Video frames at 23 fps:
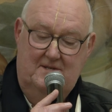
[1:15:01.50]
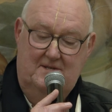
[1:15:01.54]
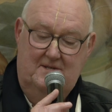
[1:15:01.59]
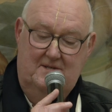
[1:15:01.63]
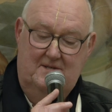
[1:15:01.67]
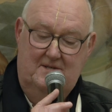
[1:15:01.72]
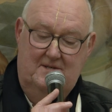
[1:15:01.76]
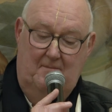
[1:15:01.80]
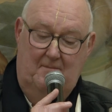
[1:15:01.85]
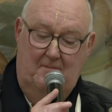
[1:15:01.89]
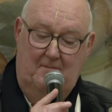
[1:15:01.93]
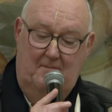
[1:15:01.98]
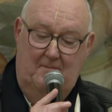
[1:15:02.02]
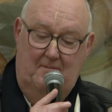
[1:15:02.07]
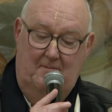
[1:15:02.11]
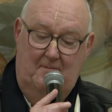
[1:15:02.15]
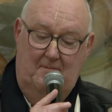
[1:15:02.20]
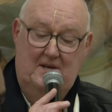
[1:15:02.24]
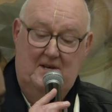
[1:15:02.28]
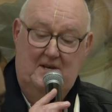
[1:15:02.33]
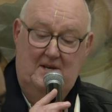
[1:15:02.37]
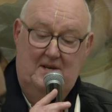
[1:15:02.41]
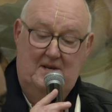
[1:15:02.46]
at
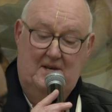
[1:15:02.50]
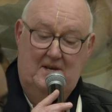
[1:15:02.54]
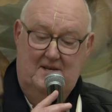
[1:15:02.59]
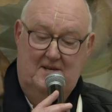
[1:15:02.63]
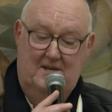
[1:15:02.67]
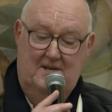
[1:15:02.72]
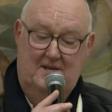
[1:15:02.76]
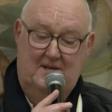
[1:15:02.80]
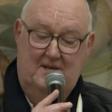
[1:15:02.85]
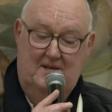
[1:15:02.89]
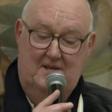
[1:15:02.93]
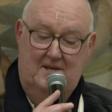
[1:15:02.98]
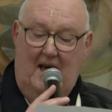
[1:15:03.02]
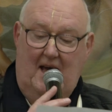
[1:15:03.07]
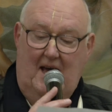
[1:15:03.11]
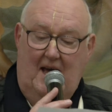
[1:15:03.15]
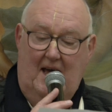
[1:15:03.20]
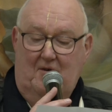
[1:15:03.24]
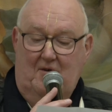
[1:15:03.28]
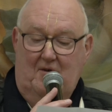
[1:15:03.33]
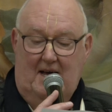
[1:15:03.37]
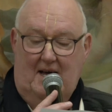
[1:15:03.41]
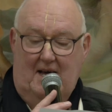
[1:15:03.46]
first-class colleges in
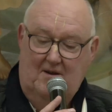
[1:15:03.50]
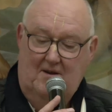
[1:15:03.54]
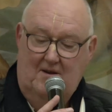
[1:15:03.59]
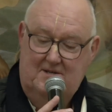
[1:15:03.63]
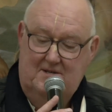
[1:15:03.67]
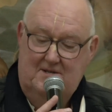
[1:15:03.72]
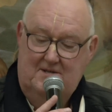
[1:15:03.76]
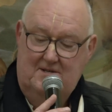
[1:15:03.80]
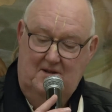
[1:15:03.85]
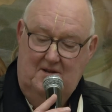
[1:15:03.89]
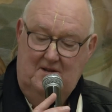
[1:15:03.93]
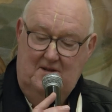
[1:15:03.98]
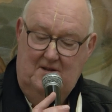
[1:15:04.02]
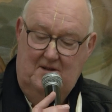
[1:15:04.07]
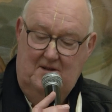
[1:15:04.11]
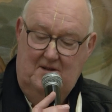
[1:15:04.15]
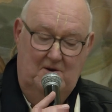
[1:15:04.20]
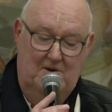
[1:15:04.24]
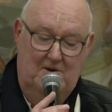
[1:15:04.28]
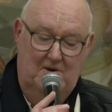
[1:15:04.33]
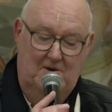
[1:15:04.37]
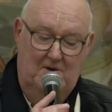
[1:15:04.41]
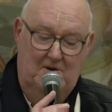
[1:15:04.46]
the US and
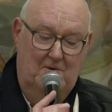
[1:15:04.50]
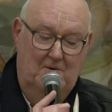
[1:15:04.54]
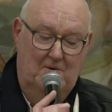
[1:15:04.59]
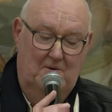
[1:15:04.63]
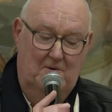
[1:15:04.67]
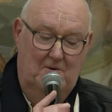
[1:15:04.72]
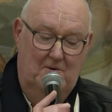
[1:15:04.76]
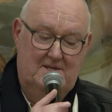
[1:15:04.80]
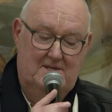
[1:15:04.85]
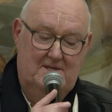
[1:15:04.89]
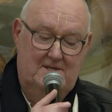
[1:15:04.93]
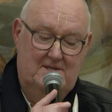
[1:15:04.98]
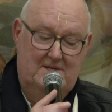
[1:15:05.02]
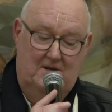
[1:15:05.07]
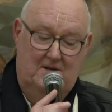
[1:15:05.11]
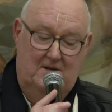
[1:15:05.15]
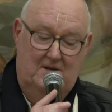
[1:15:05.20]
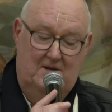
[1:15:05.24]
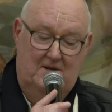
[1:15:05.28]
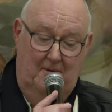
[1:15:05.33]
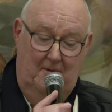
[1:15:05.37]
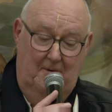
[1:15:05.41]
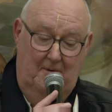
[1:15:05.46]
Europe.
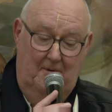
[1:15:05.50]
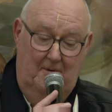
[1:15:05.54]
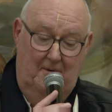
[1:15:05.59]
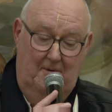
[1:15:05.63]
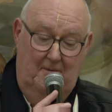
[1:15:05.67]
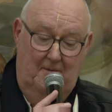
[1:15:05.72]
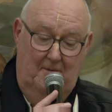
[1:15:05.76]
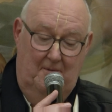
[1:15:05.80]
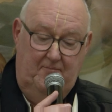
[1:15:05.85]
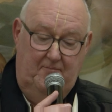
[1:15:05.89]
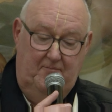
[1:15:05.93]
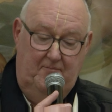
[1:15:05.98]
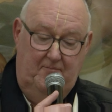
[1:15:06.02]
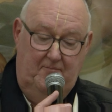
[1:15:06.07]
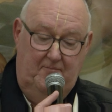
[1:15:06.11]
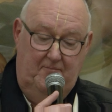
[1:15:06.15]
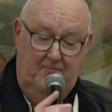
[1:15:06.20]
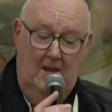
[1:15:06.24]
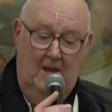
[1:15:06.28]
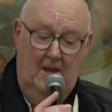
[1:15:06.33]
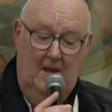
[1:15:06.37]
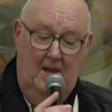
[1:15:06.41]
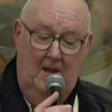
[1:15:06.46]
I had roamed the
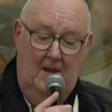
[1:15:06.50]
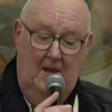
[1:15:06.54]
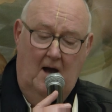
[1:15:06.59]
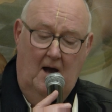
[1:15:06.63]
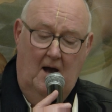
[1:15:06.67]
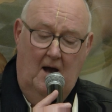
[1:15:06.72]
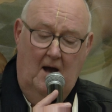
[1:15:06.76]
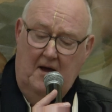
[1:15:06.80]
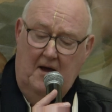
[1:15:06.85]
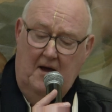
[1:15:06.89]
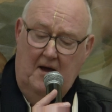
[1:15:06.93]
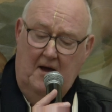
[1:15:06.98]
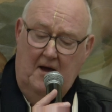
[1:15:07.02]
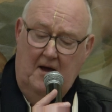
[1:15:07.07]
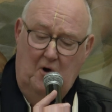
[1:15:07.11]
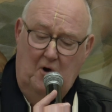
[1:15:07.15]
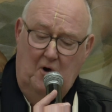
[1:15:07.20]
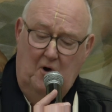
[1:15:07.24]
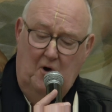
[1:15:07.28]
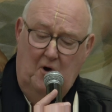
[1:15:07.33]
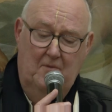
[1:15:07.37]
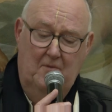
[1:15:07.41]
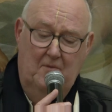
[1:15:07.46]
world in search of a
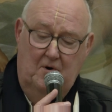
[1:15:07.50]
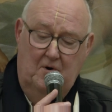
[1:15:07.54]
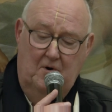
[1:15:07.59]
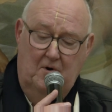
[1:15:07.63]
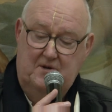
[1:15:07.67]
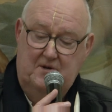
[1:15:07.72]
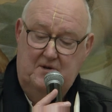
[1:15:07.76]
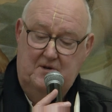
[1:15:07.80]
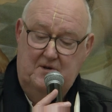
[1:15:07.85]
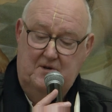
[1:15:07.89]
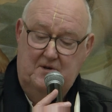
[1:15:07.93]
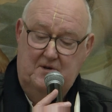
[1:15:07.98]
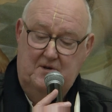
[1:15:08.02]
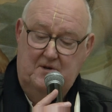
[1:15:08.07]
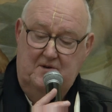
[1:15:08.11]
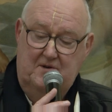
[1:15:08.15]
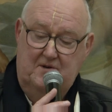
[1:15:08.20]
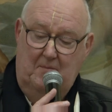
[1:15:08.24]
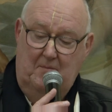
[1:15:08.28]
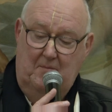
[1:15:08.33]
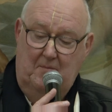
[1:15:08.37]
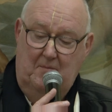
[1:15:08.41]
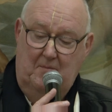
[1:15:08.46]
person with
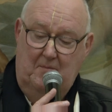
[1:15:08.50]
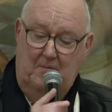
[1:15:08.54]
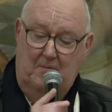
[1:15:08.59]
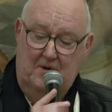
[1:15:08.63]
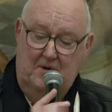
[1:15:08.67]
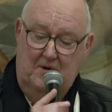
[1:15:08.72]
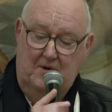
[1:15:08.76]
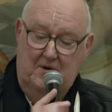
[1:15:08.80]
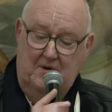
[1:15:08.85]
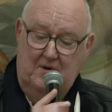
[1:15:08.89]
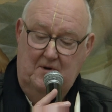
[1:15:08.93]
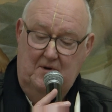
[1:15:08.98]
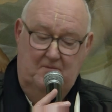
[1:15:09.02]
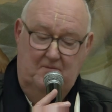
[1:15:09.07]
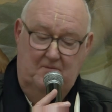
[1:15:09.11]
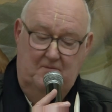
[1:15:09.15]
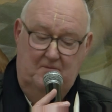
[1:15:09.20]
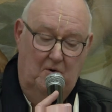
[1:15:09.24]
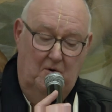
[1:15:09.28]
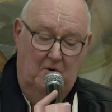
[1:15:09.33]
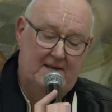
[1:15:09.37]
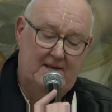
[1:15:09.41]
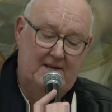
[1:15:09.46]
all the answers,
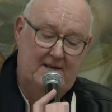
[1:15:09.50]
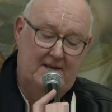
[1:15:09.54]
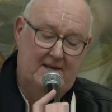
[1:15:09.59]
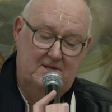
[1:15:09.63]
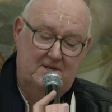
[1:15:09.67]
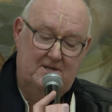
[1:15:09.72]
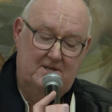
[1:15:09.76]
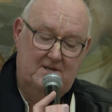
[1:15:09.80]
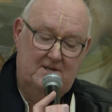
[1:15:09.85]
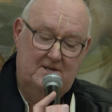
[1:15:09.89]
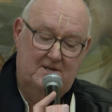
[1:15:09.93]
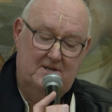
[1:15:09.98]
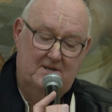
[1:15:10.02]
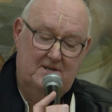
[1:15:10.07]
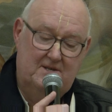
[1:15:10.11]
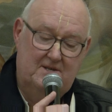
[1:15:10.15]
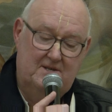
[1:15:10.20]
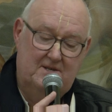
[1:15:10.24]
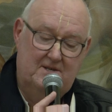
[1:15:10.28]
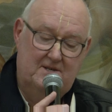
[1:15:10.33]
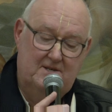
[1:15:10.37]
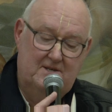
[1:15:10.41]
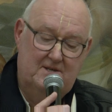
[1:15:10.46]
reading
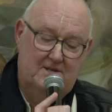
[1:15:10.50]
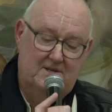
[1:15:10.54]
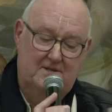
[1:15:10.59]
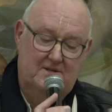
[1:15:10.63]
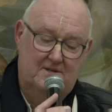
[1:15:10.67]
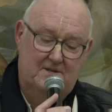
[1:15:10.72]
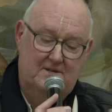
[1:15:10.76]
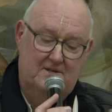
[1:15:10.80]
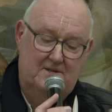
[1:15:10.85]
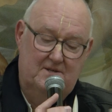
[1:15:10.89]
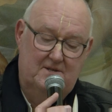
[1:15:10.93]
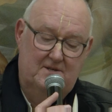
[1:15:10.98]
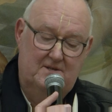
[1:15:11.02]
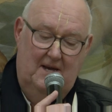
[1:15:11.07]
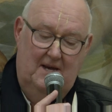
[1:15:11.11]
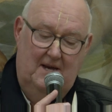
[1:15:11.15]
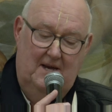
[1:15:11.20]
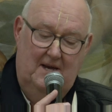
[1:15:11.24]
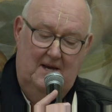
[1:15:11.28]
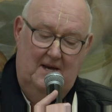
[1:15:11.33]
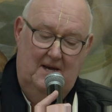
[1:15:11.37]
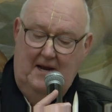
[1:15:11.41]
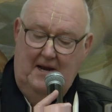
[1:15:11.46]
everything I
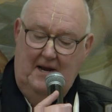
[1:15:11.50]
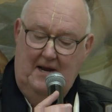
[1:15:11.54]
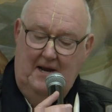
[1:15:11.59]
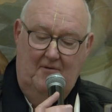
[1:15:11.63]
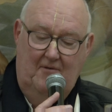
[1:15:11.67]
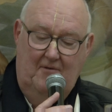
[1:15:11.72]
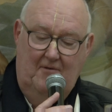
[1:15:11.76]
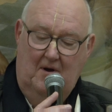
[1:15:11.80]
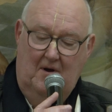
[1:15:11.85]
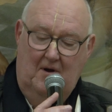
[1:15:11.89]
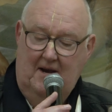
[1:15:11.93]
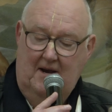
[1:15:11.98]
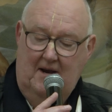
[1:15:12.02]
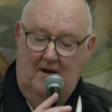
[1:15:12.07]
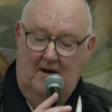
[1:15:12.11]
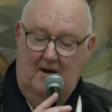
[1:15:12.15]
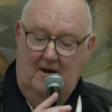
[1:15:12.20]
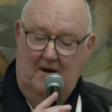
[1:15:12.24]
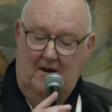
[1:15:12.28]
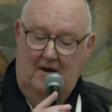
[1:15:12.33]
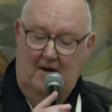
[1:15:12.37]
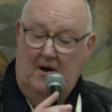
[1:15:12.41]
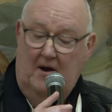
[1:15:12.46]
could get my
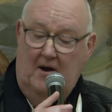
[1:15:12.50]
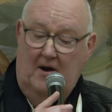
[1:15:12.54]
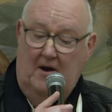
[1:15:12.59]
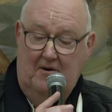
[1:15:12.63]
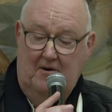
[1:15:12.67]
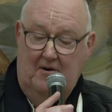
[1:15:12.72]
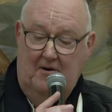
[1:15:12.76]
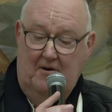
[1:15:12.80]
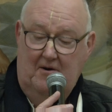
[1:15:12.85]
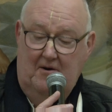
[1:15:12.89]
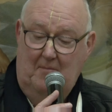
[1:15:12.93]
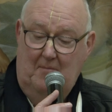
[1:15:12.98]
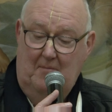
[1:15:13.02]
hands on.